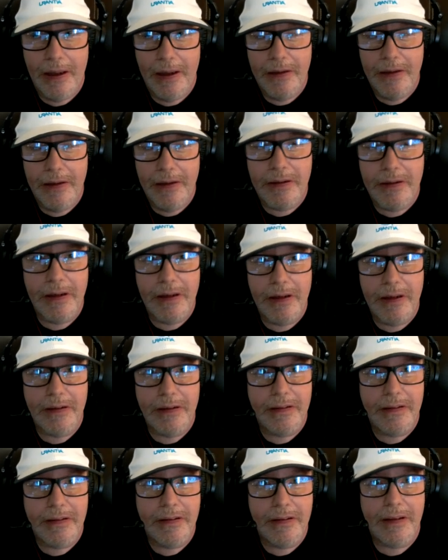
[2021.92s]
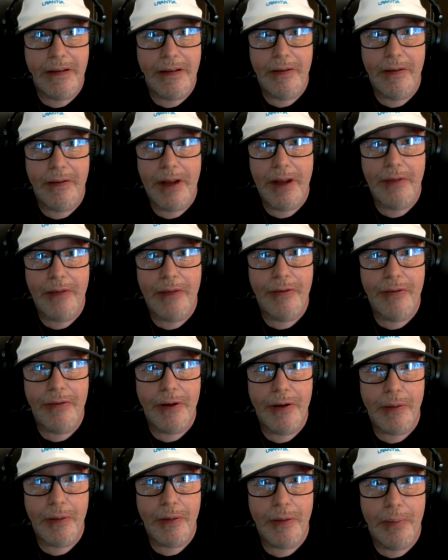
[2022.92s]
geez, 7, 8 foot
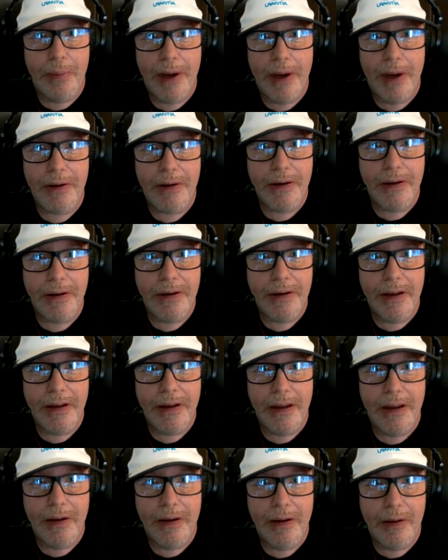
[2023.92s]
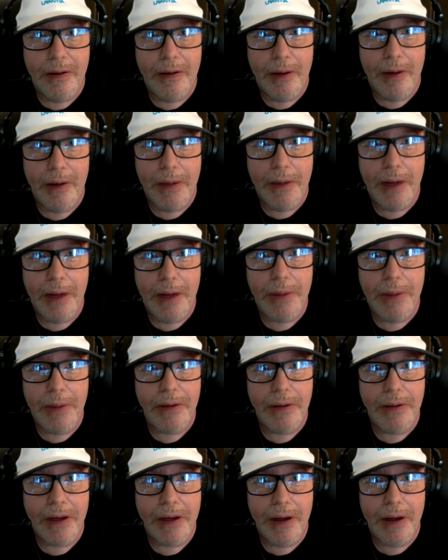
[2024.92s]
or better. I mean, I'd be
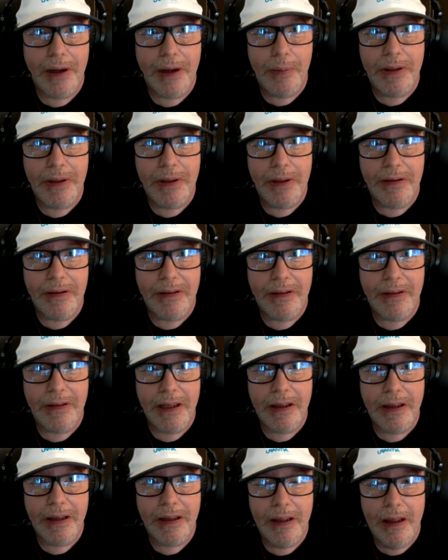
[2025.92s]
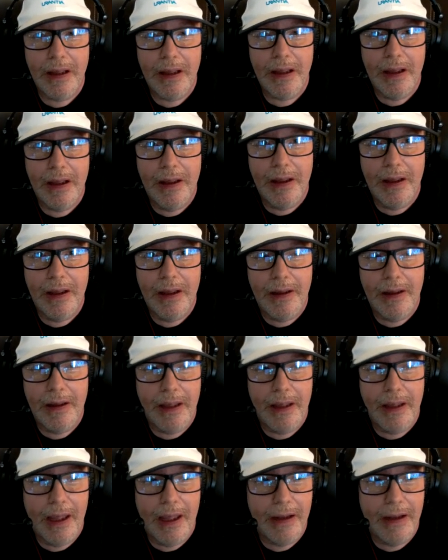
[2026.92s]
looking up at this thing.
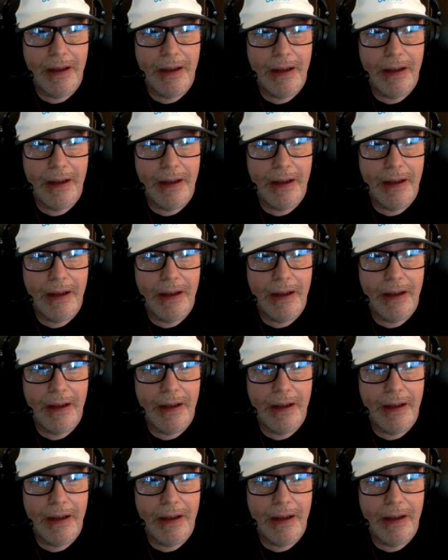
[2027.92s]
And